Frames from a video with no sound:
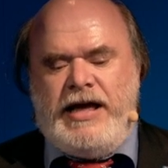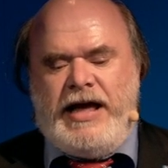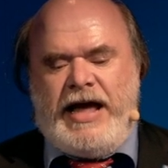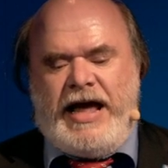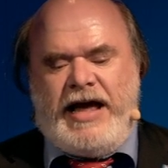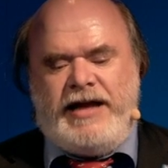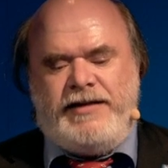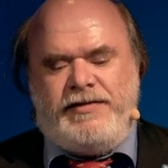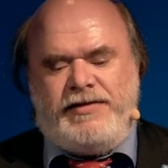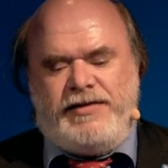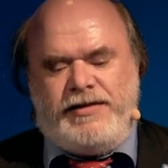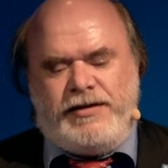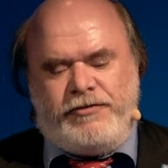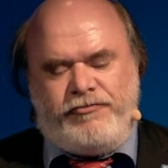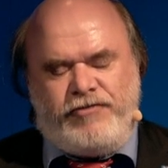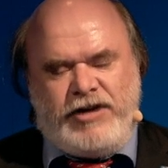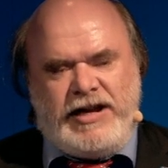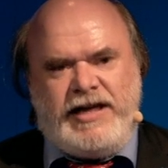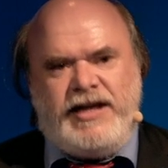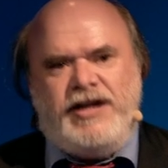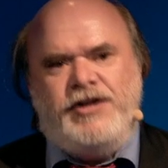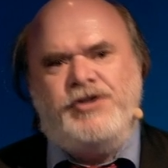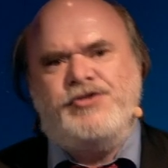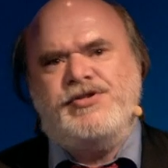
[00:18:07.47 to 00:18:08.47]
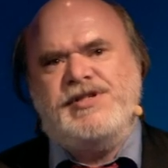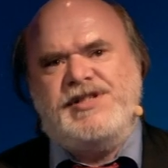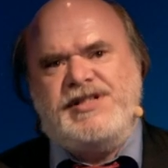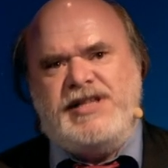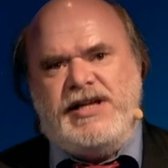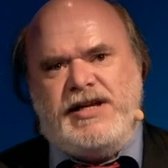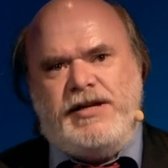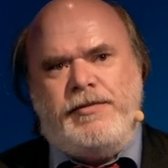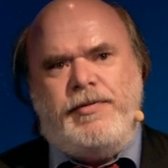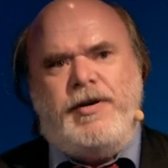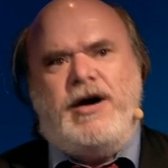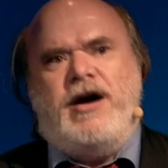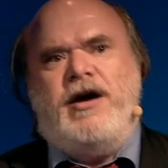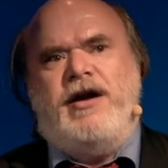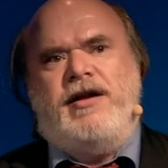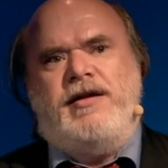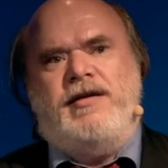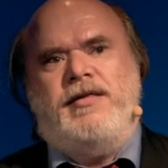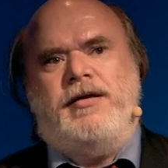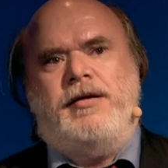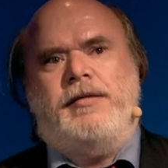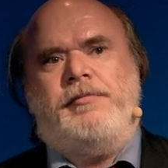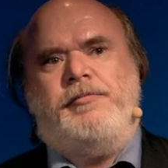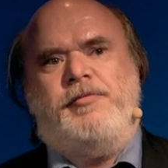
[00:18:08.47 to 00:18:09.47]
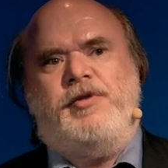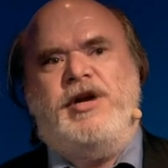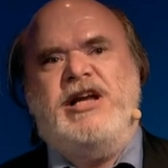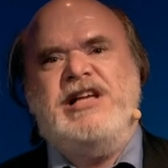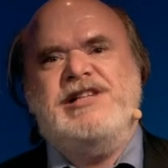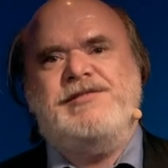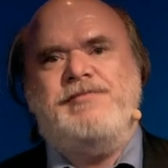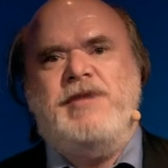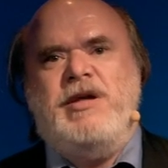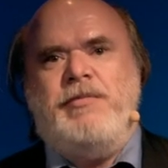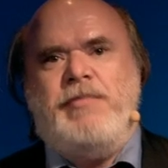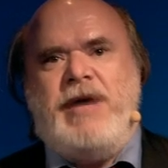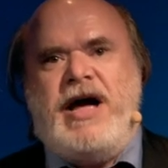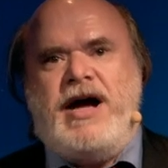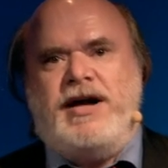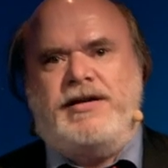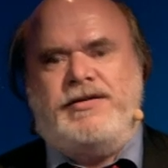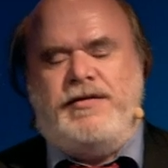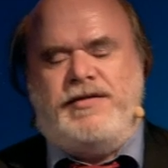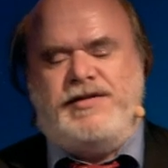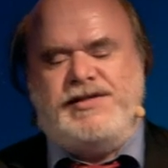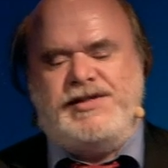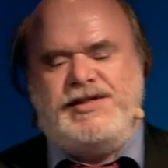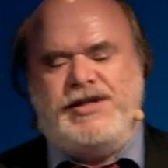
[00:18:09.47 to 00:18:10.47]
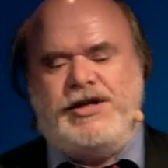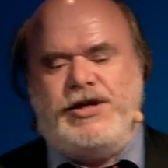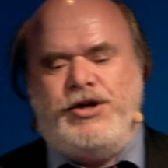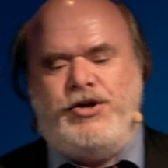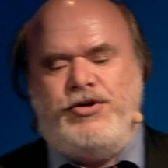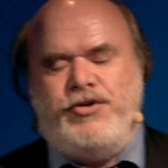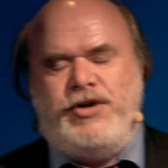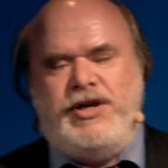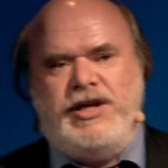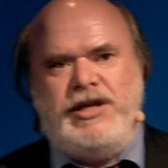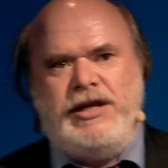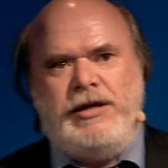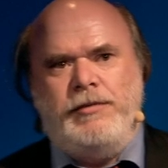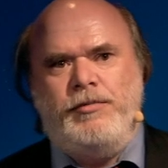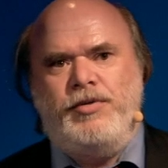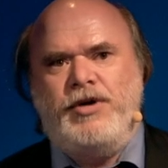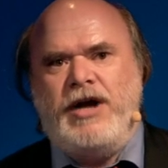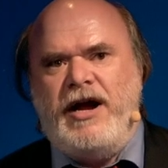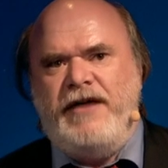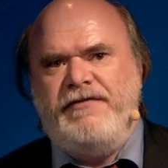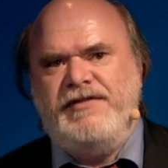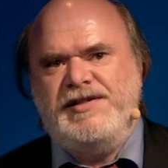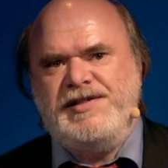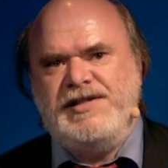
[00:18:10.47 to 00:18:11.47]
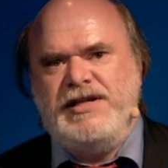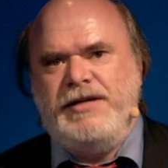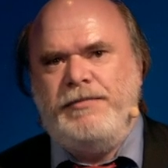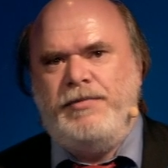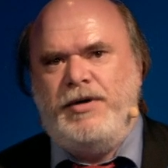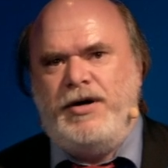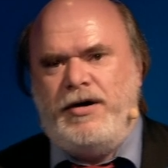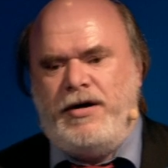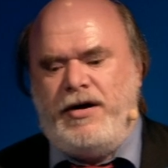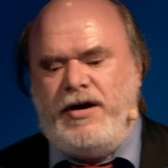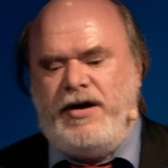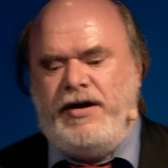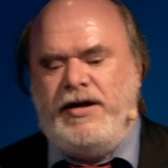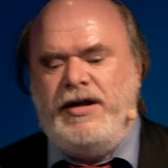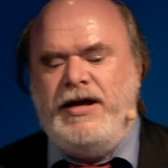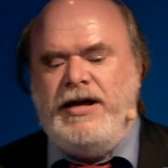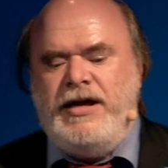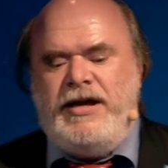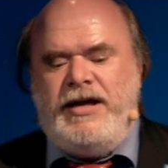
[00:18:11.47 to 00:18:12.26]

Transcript: And the really interesting part, and that brings me back to the security and privacy part,